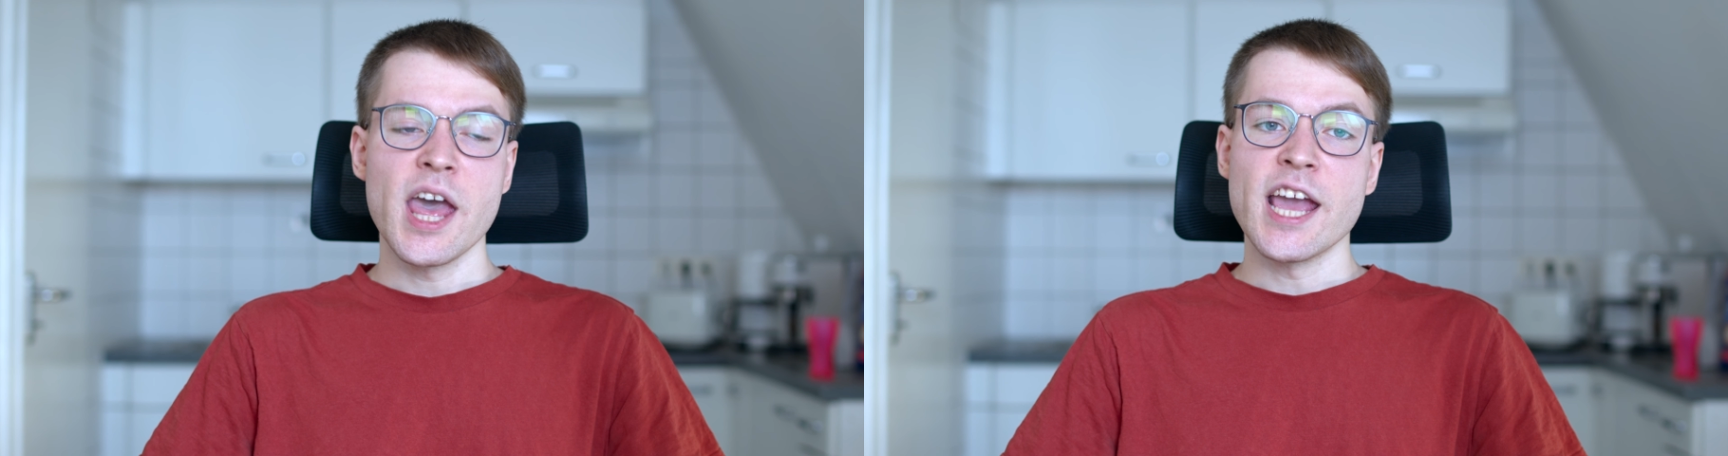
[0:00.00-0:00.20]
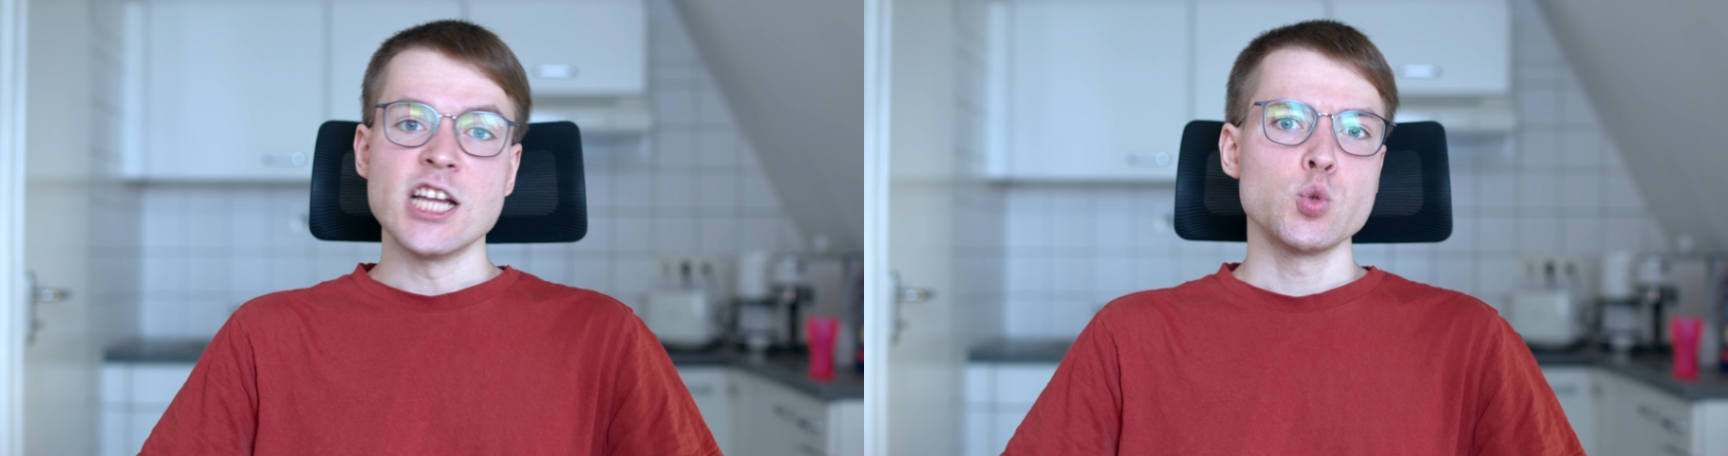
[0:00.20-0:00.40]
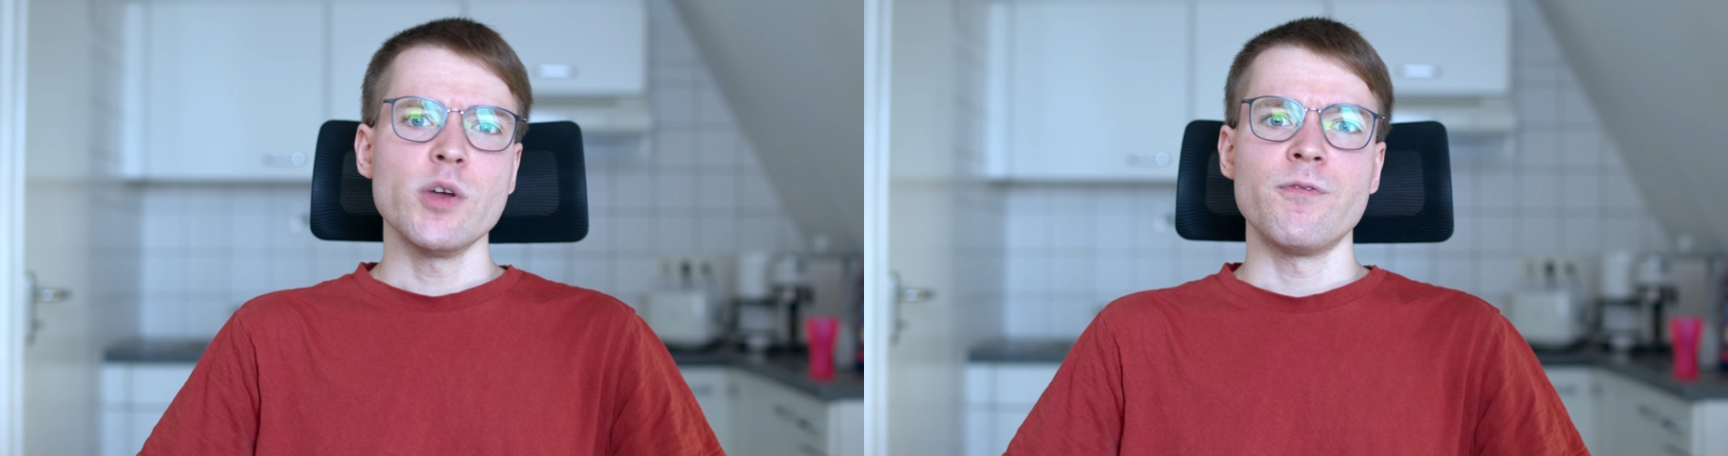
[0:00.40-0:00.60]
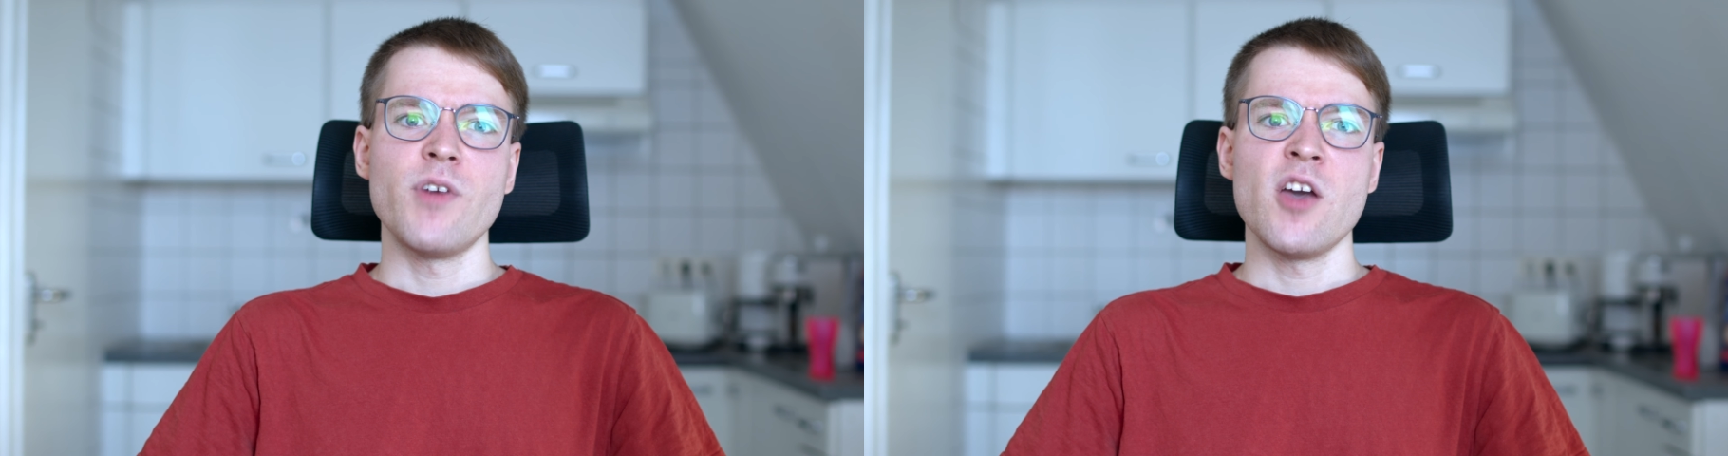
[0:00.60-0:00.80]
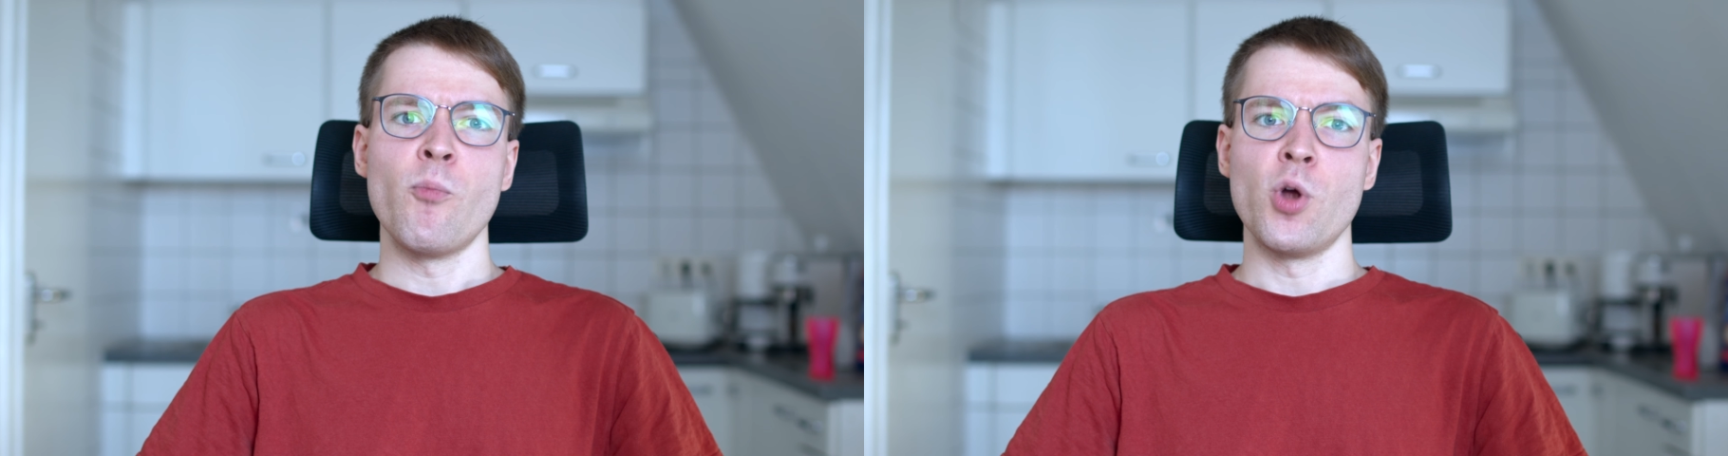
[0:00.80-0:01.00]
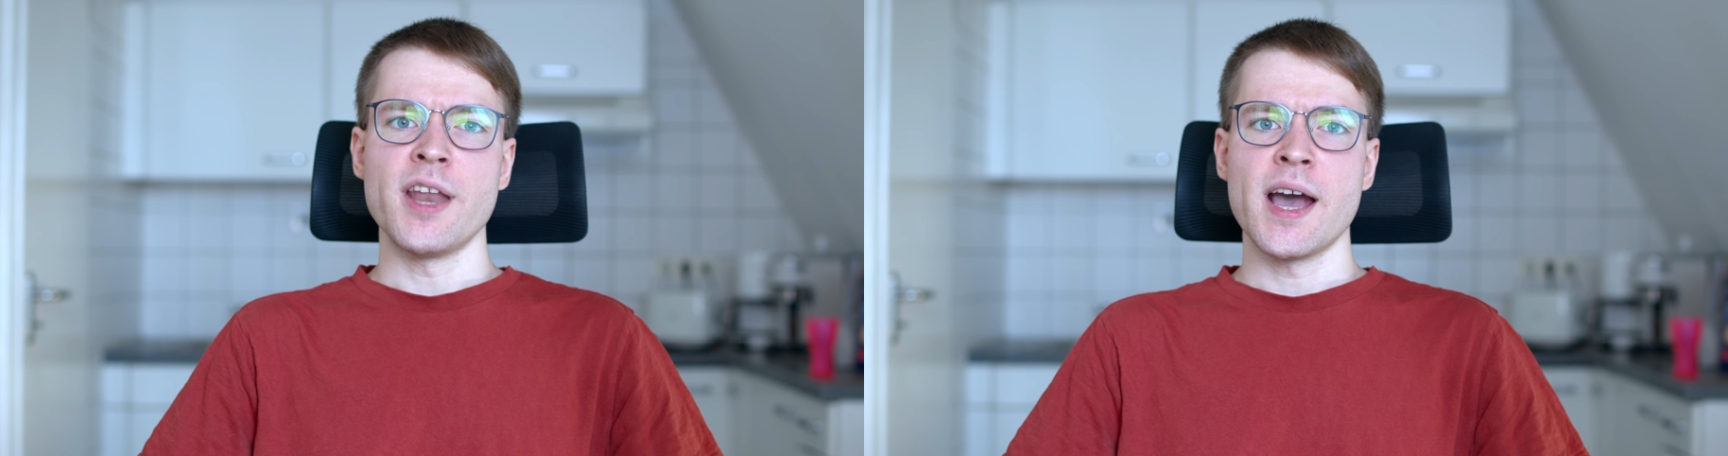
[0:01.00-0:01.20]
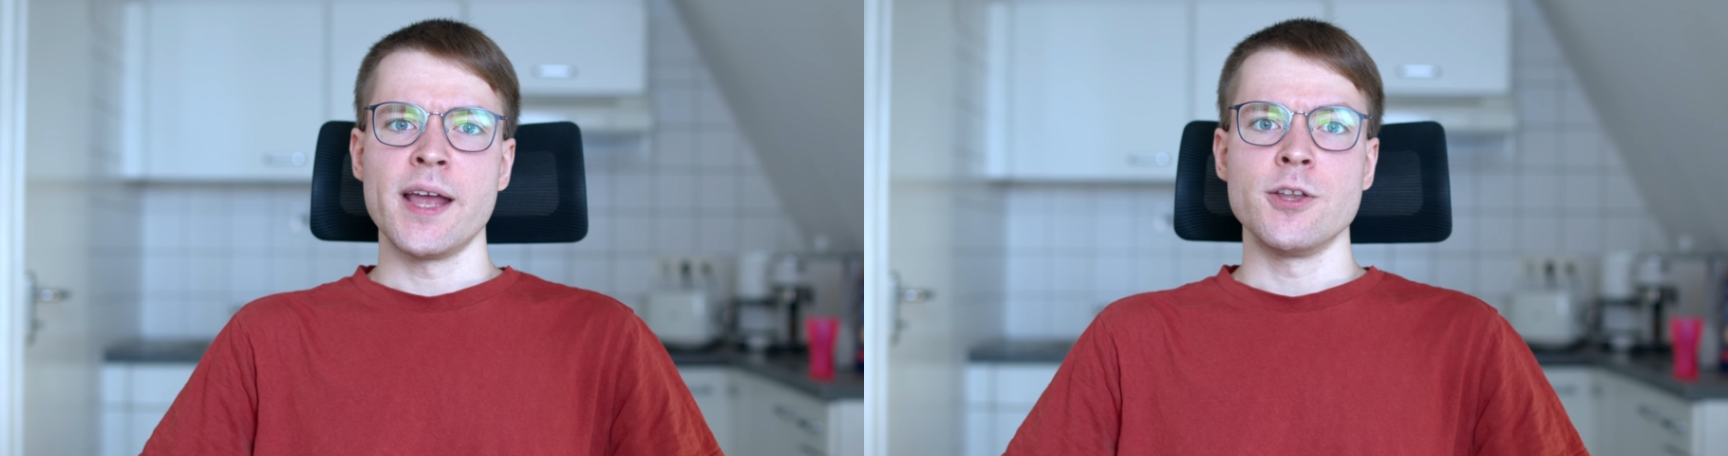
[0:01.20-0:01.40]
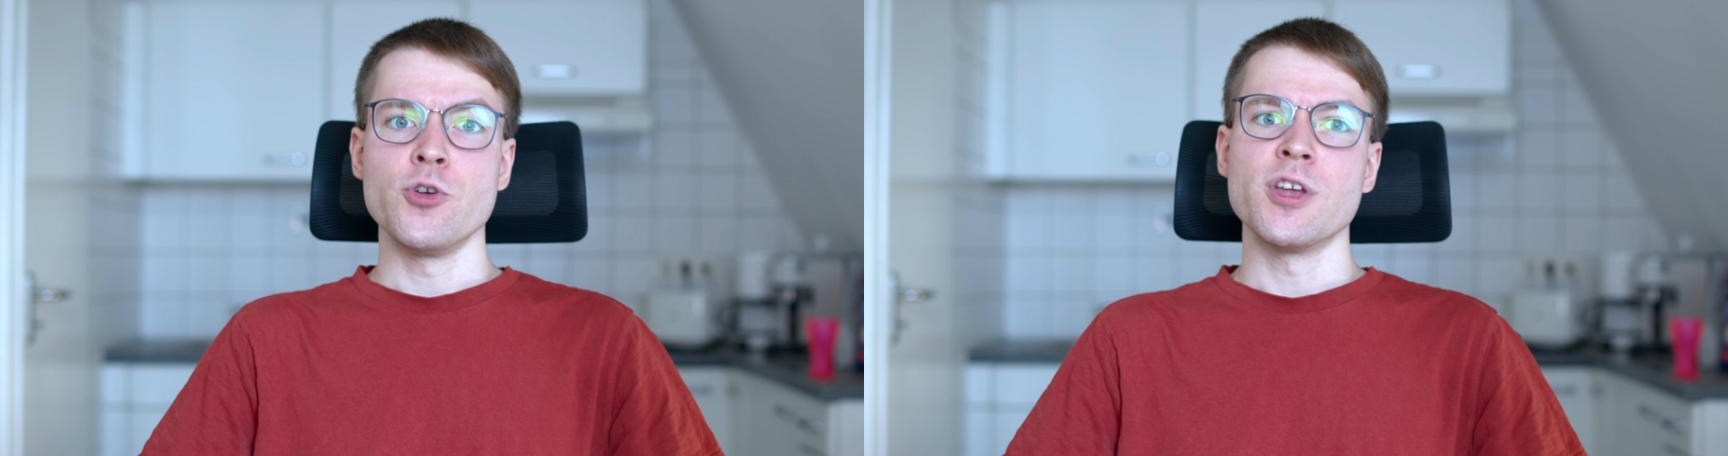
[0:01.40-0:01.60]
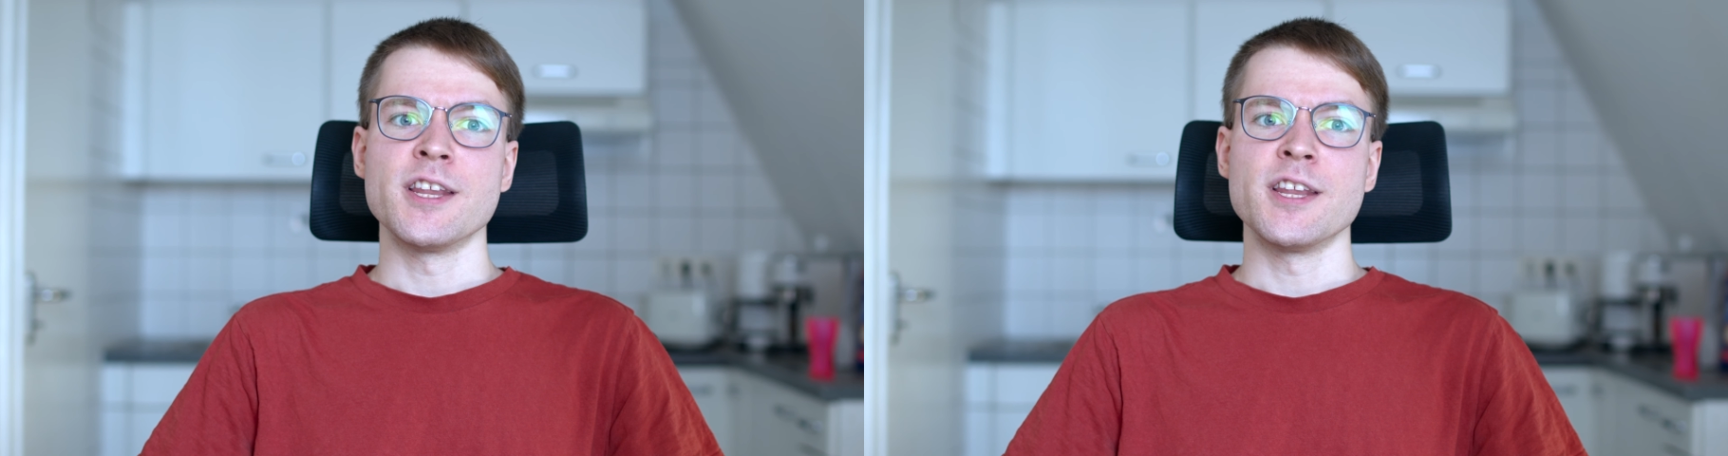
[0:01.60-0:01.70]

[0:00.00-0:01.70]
In Swift 5.9, you can